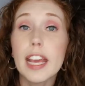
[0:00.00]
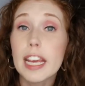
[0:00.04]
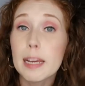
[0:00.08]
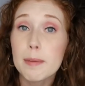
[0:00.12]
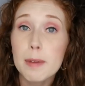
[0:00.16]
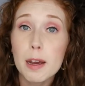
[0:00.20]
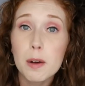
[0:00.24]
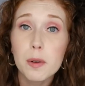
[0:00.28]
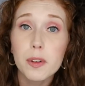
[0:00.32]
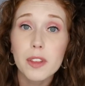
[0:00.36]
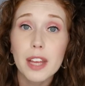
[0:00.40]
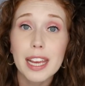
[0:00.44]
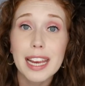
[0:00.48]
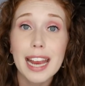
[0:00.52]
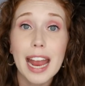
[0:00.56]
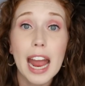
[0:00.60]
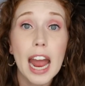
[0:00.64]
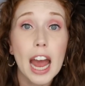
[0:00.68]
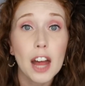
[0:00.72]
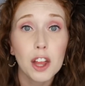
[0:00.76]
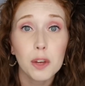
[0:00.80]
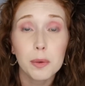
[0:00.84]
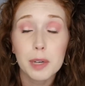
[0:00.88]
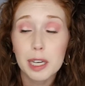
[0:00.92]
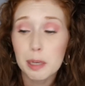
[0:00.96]
They came out with a
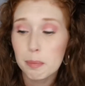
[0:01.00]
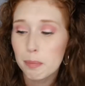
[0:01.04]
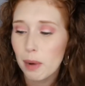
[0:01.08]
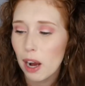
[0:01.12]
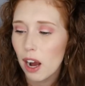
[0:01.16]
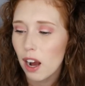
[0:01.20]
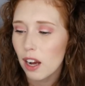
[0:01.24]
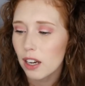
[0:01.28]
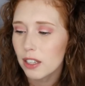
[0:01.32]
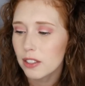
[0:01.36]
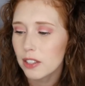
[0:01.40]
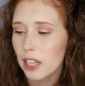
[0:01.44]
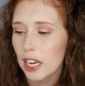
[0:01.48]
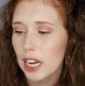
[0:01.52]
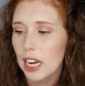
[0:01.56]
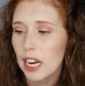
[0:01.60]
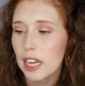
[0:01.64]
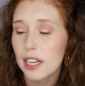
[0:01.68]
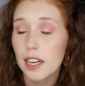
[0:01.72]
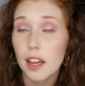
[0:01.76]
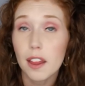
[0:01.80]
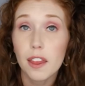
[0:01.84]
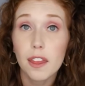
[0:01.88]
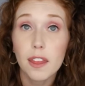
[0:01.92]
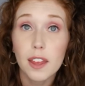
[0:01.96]
Halloween box
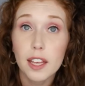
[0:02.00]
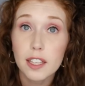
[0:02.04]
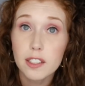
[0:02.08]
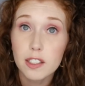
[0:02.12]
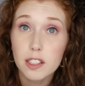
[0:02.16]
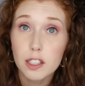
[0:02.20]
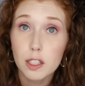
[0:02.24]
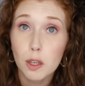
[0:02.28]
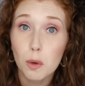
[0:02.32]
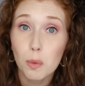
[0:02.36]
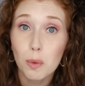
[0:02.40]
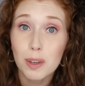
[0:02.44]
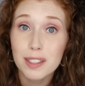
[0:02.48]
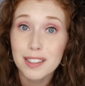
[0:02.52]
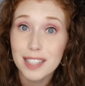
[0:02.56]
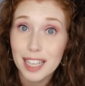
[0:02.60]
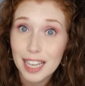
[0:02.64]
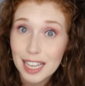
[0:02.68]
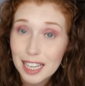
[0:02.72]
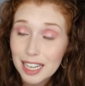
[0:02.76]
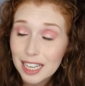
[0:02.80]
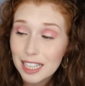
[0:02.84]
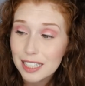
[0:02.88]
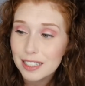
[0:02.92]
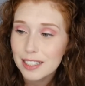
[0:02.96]
and this was
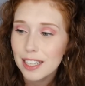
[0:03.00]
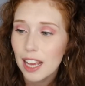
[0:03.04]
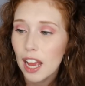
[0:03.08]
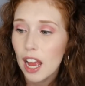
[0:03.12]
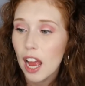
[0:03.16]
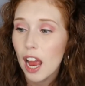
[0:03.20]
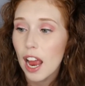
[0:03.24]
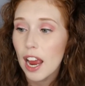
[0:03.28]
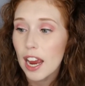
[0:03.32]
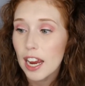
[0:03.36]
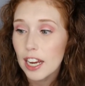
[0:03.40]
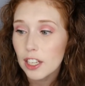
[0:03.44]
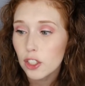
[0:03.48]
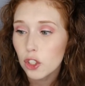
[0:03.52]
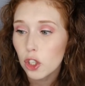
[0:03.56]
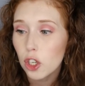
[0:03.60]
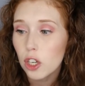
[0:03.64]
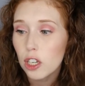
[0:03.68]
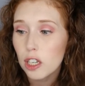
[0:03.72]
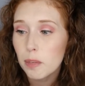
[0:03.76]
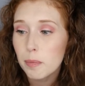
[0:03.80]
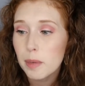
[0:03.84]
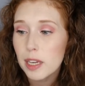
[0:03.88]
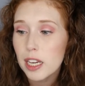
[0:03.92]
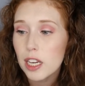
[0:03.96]
in it. It
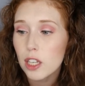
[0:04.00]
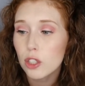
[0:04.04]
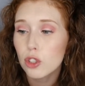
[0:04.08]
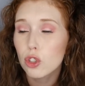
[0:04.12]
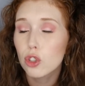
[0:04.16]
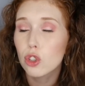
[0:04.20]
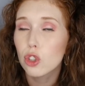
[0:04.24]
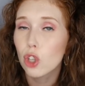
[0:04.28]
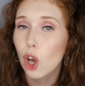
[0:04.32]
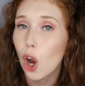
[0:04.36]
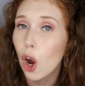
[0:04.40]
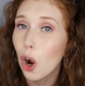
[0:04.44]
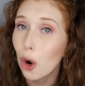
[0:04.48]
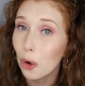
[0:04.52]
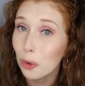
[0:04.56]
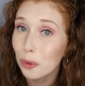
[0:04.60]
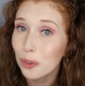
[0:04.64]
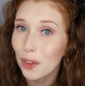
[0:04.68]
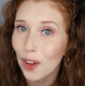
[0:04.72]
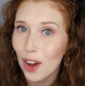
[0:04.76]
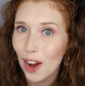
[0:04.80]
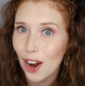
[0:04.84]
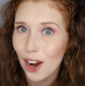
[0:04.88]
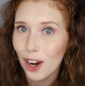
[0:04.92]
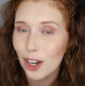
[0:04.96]
took me so
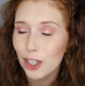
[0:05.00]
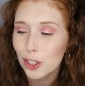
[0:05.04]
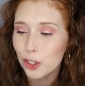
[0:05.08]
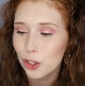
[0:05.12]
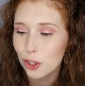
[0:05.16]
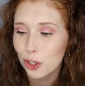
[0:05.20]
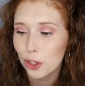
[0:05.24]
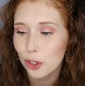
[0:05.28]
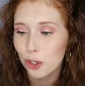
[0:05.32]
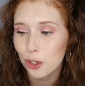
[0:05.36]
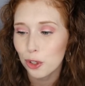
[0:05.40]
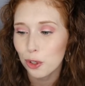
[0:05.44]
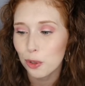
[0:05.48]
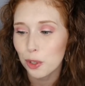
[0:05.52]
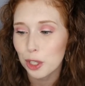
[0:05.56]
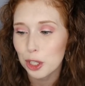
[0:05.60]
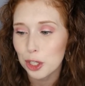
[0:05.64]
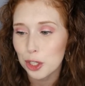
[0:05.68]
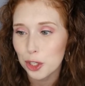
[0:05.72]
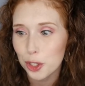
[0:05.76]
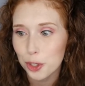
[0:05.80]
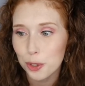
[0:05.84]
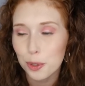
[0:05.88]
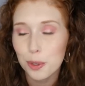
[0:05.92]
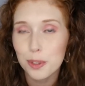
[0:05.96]
long to
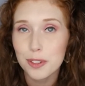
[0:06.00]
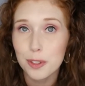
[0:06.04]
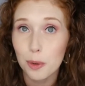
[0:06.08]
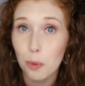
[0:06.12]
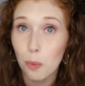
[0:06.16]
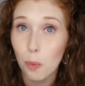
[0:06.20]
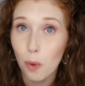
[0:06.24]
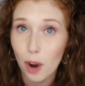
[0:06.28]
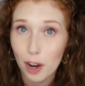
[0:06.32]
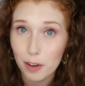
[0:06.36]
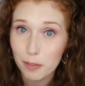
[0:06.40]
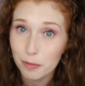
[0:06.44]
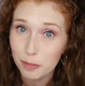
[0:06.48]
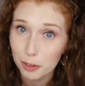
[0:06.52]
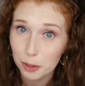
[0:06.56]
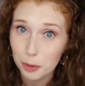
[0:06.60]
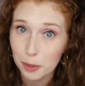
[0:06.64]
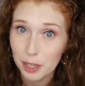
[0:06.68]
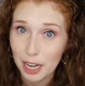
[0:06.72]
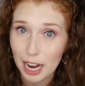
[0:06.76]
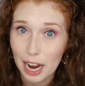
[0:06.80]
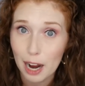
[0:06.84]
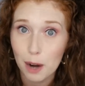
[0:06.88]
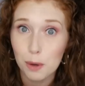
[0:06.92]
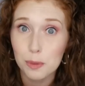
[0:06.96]
use one
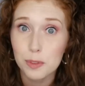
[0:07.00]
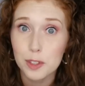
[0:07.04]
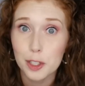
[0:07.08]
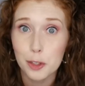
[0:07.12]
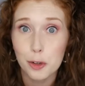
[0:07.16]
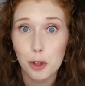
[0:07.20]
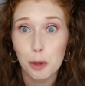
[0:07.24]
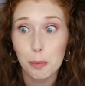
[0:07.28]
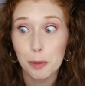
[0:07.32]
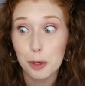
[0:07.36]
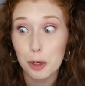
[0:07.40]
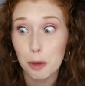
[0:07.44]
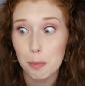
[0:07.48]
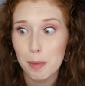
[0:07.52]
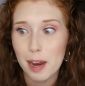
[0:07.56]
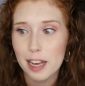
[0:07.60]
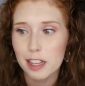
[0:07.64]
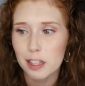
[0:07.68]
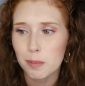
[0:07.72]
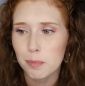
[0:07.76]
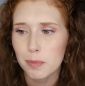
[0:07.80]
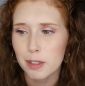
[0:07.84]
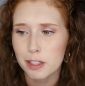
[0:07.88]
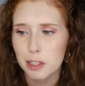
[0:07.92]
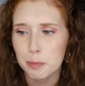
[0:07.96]
fluid ounce. They normally don't
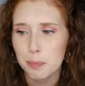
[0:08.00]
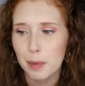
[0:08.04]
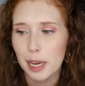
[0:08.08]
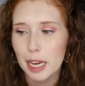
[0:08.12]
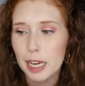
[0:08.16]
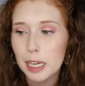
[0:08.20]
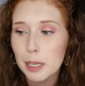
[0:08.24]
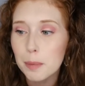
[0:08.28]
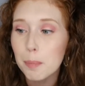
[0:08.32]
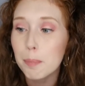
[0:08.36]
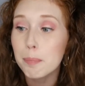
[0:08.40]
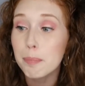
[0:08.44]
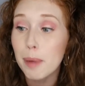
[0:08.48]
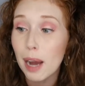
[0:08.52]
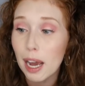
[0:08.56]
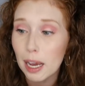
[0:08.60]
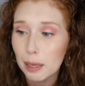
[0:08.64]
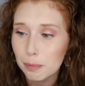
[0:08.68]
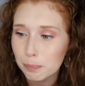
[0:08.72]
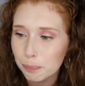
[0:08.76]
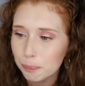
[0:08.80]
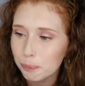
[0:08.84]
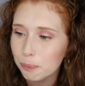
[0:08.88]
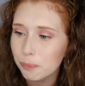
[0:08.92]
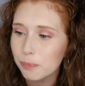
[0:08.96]
make them this big, but
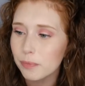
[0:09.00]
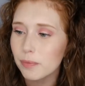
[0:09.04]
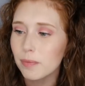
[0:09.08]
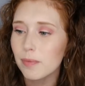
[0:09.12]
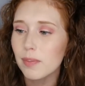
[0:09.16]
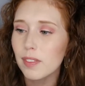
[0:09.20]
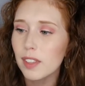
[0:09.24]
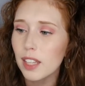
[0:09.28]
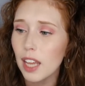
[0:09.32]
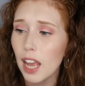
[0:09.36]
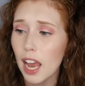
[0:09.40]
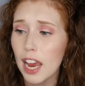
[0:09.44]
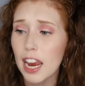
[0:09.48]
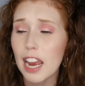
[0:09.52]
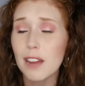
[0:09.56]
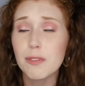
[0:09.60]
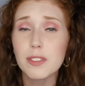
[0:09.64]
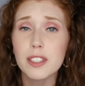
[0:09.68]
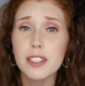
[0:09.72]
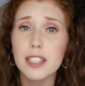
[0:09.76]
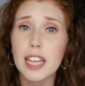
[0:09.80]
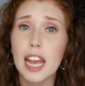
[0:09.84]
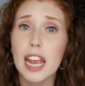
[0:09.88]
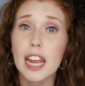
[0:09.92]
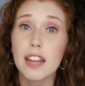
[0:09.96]
I have
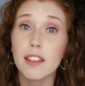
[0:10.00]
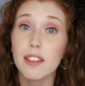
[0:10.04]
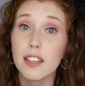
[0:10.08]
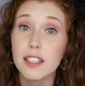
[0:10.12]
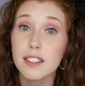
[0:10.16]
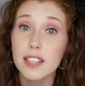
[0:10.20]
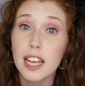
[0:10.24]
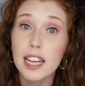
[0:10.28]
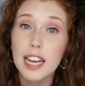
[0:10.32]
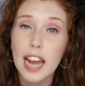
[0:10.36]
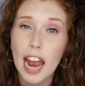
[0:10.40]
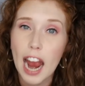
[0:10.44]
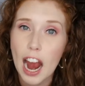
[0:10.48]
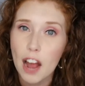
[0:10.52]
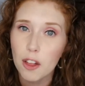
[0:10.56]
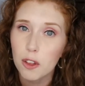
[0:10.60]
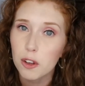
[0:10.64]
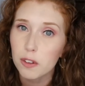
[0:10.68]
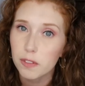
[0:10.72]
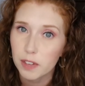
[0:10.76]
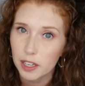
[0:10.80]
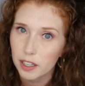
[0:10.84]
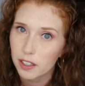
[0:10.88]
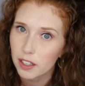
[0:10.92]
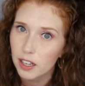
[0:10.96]
to say, this had
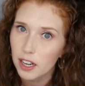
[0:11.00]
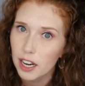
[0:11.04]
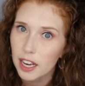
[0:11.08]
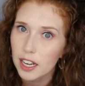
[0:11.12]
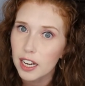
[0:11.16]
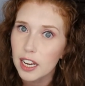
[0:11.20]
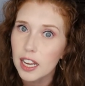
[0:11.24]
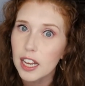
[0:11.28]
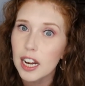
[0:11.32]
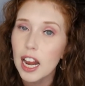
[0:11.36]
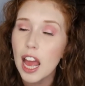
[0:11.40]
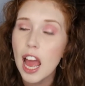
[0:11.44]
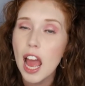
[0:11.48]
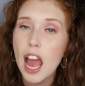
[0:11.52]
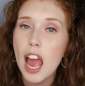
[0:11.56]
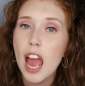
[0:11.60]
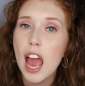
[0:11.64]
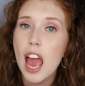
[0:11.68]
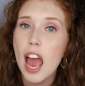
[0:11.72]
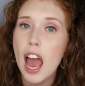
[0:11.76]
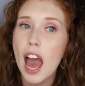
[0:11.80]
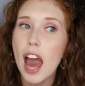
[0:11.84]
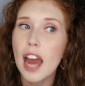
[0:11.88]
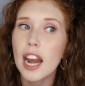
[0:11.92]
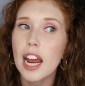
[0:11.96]
aloe vera in it
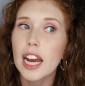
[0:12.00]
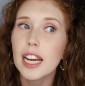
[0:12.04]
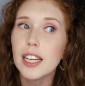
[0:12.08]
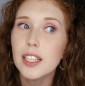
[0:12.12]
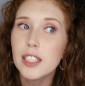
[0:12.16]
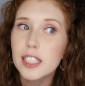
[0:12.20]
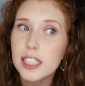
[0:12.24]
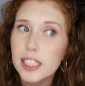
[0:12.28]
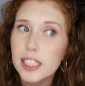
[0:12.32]
and I